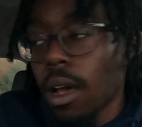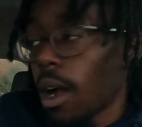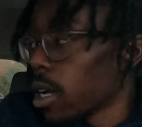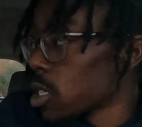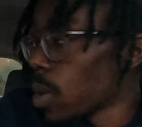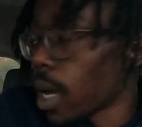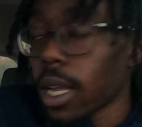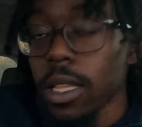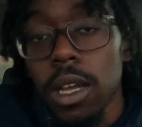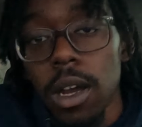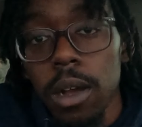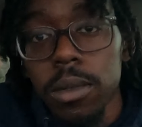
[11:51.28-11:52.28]
Alright, so I got in
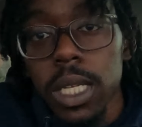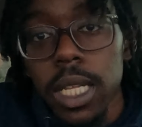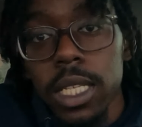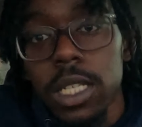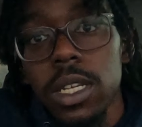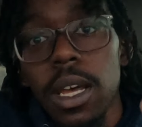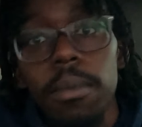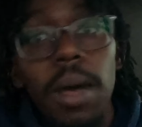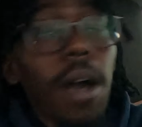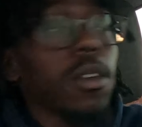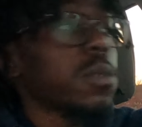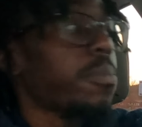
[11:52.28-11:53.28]
the car, still at the shop.
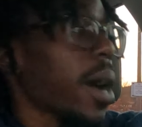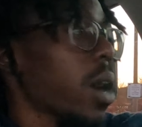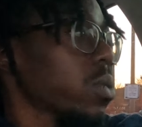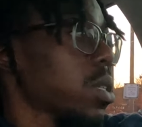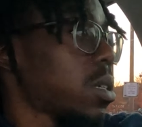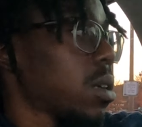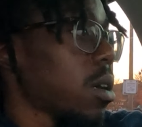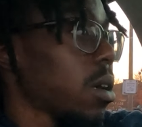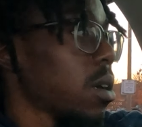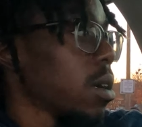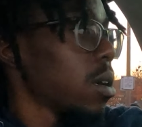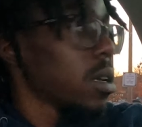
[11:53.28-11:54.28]
I was about
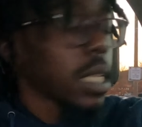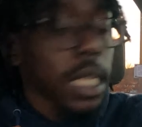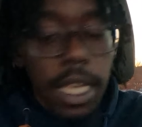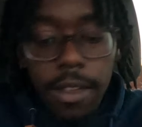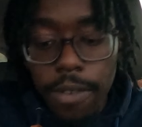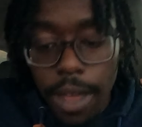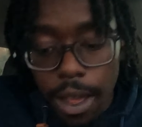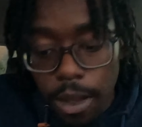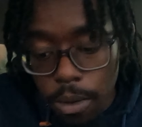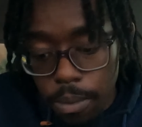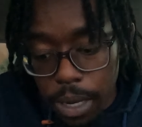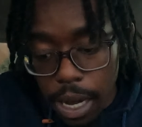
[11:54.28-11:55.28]
to leave
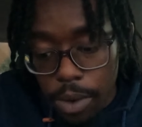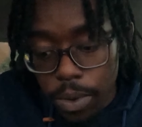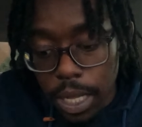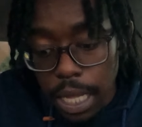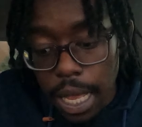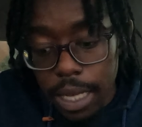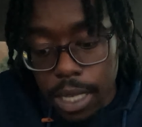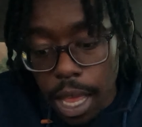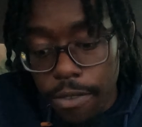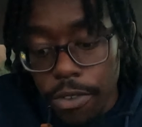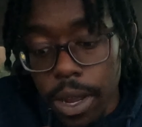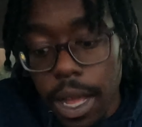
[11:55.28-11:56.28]
out, but I realized
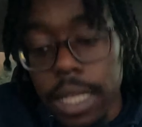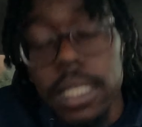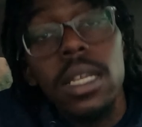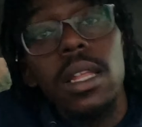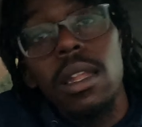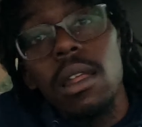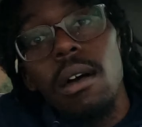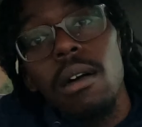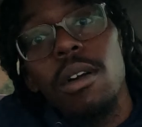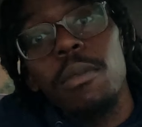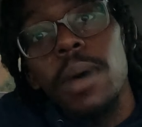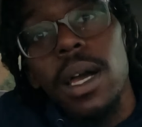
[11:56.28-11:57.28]
I forgot to
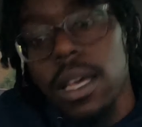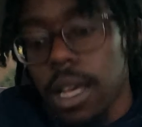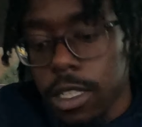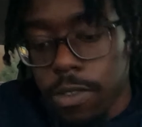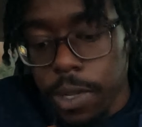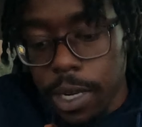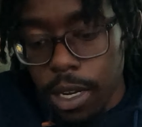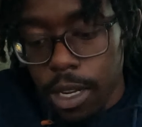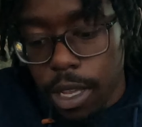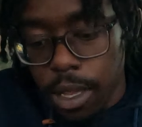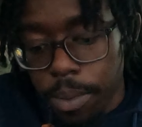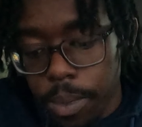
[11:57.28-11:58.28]
log my cuts for the
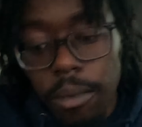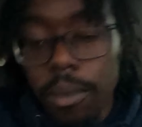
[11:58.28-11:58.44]
day.